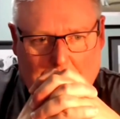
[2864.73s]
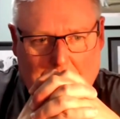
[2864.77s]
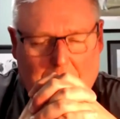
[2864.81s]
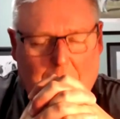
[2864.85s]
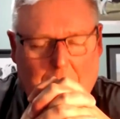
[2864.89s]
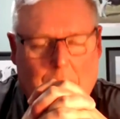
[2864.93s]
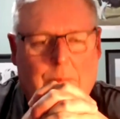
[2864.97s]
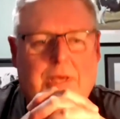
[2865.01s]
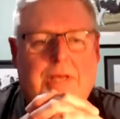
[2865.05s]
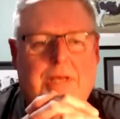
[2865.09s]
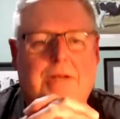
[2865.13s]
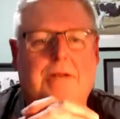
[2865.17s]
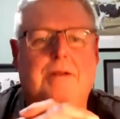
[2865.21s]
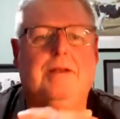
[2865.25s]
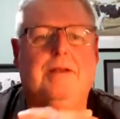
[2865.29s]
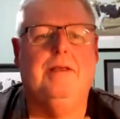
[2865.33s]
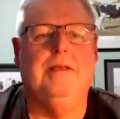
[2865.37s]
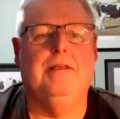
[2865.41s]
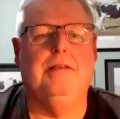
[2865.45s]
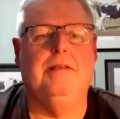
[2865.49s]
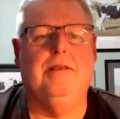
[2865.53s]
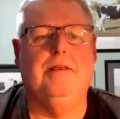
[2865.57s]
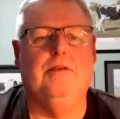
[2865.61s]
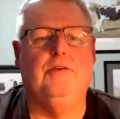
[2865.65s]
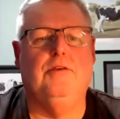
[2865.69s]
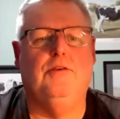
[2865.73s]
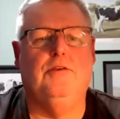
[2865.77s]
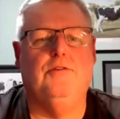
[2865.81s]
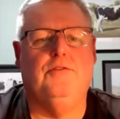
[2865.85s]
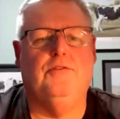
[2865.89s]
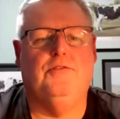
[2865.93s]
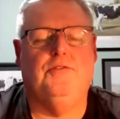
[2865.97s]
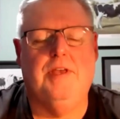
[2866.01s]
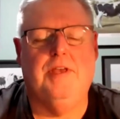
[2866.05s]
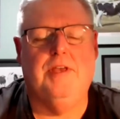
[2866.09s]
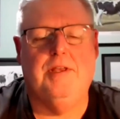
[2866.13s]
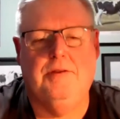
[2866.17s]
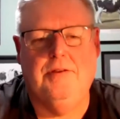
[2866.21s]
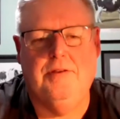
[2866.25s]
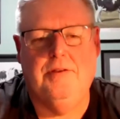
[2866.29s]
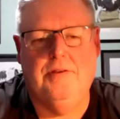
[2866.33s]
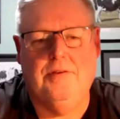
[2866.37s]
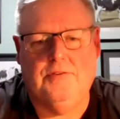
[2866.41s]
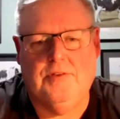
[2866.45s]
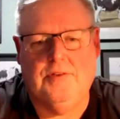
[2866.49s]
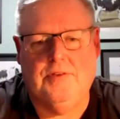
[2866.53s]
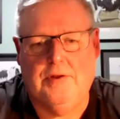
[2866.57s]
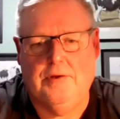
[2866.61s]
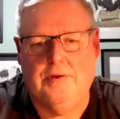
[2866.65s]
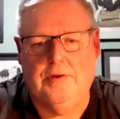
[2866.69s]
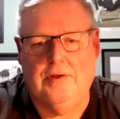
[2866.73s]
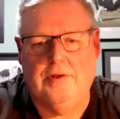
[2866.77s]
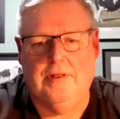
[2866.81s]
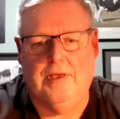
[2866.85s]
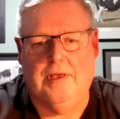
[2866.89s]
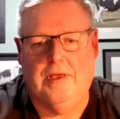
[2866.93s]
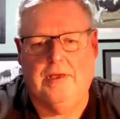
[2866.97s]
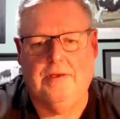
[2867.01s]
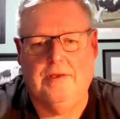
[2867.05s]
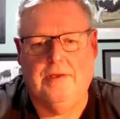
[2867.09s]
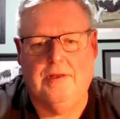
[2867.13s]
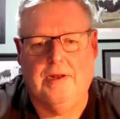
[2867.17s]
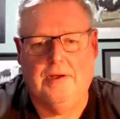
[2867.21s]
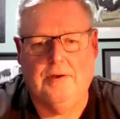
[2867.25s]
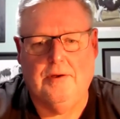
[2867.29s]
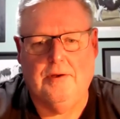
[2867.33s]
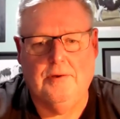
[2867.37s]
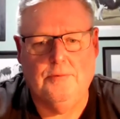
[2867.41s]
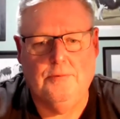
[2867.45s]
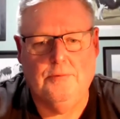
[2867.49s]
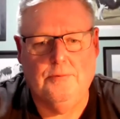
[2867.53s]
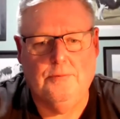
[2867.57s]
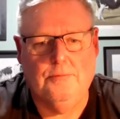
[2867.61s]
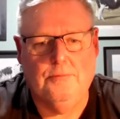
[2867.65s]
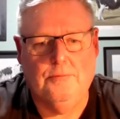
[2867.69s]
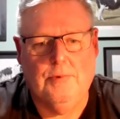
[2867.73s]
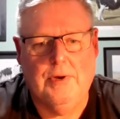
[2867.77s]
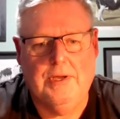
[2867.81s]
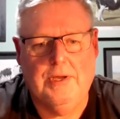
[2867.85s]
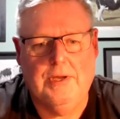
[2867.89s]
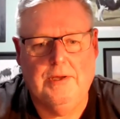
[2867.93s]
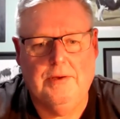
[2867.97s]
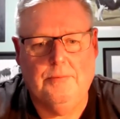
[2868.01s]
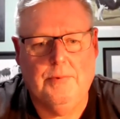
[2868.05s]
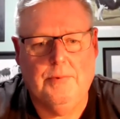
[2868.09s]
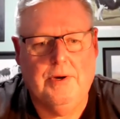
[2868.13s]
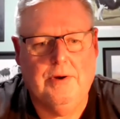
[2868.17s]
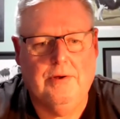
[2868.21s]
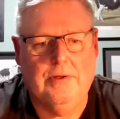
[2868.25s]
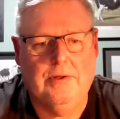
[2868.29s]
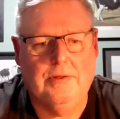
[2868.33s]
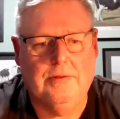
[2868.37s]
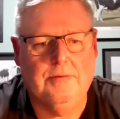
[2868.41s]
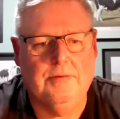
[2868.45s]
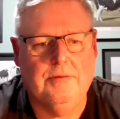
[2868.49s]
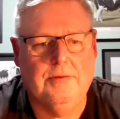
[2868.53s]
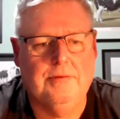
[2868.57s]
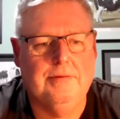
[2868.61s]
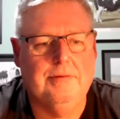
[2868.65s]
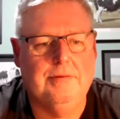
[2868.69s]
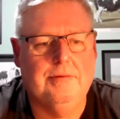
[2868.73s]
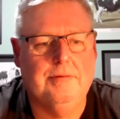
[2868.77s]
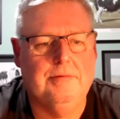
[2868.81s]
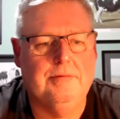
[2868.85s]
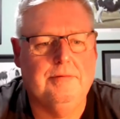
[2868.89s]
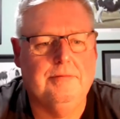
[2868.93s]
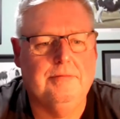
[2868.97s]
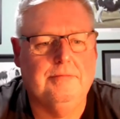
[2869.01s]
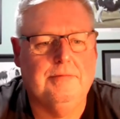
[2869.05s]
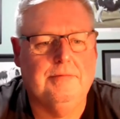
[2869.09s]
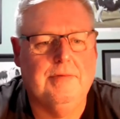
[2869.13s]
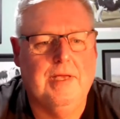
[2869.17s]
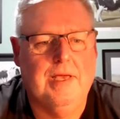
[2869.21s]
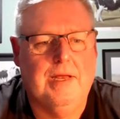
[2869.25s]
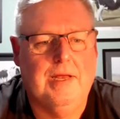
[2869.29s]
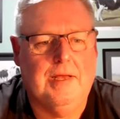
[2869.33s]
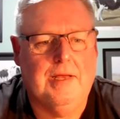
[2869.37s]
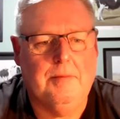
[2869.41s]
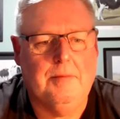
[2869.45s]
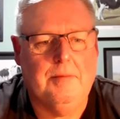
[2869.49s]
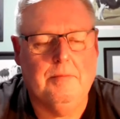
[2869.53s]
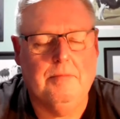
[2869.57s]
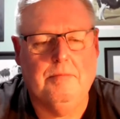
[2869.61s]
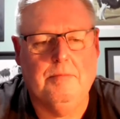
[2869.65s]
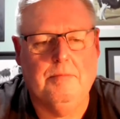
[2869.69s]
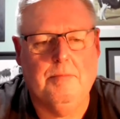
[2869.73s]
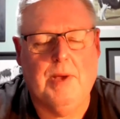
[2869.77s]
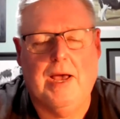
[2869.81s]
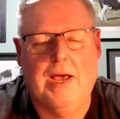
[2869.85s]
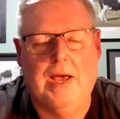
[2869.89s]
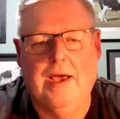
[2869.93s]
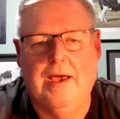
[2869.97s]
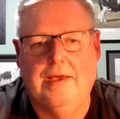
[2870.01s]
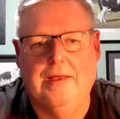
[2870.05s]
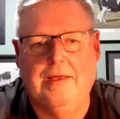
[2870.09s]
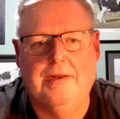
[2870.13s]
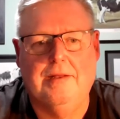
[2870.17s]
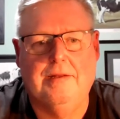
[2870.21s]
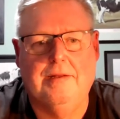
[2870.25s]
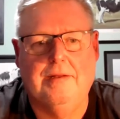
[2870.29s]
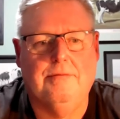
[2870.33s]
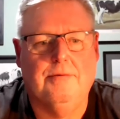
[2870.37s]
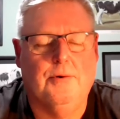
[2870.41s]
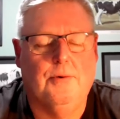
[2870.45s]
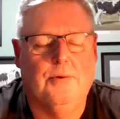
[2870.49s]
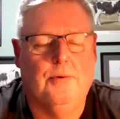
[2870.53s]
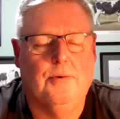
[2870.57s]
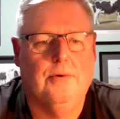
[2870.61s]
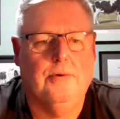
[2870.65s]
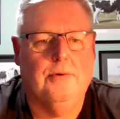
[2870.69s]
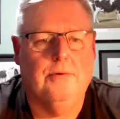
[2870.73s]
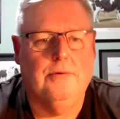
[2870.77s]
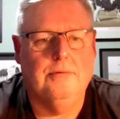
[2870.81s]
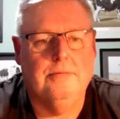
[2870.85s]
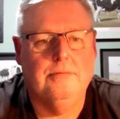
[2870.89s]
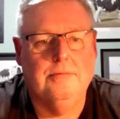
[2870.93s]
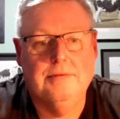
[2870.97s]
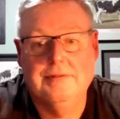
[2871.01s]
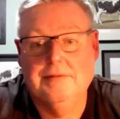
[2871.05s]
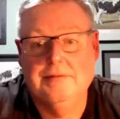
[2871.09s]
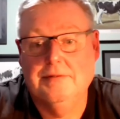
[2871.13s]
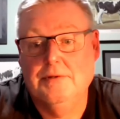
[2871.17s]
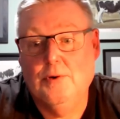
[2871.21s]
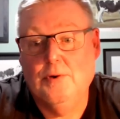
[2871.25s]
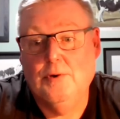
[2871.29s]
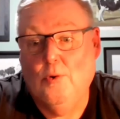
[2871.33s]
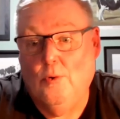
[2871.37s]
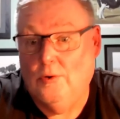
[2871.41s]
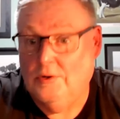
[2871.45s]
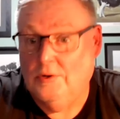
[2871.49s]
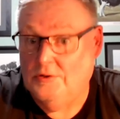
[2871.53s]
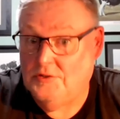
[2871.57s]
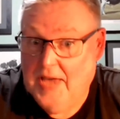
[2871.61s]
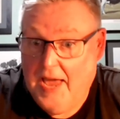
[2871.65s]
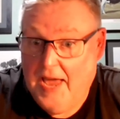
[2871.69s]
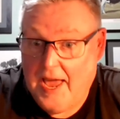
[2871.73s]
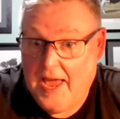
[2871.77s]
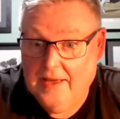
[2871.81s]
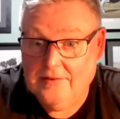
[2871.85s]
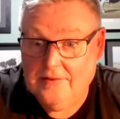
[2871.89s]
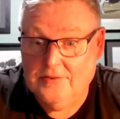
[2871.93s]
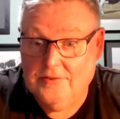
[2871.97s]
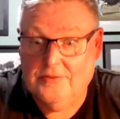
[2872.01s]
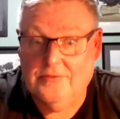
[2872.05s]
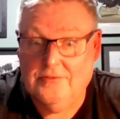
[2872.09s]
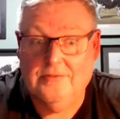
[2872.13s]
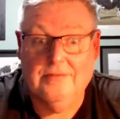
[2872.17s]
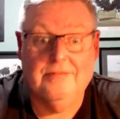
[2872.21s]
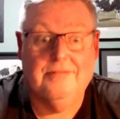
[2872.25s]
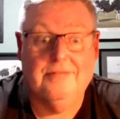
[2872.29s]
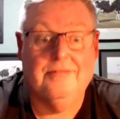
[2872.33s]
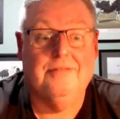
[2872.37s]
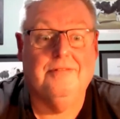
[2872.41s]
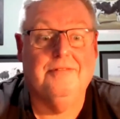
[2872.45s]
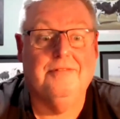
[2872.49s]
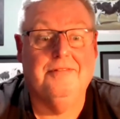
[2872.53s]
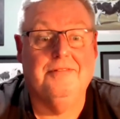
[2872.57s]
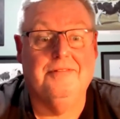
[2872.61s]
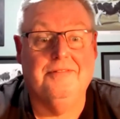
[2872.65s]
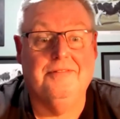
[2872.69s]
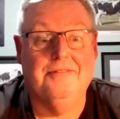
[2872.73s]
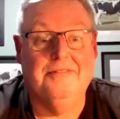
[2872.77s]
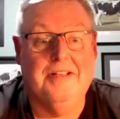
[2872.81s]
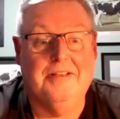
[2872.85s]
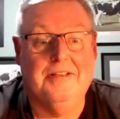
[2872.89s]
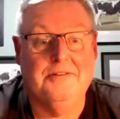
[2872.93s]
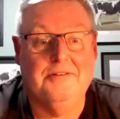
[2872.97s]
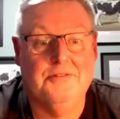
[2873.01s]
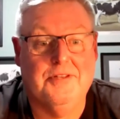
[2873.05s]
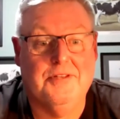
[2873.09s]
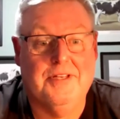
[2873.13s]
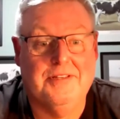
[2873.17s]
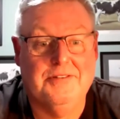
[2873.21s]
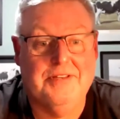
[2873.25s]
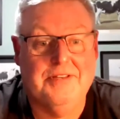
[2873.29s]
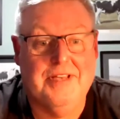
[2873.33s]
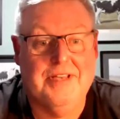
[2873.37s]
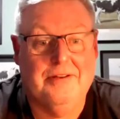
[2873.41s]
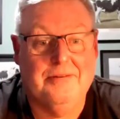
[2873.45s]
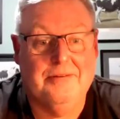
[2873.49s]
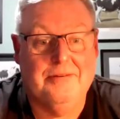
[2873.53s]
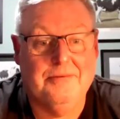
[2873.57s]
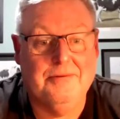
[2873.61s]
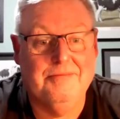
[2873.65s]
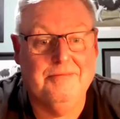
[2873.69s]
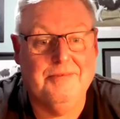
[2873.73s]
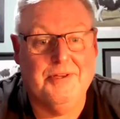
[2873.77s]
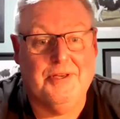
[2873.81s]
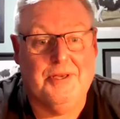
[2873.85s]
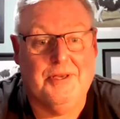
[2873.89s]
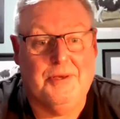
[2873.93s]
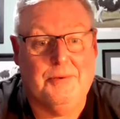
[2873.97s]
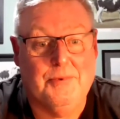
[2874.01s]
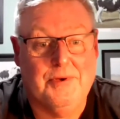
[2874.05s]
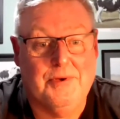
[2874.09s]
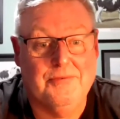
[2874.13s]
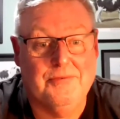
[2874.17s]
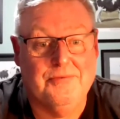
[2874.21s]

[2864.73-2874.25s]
I mean, you said earlier, you know, we're not getting paid or taxed as our Kiwi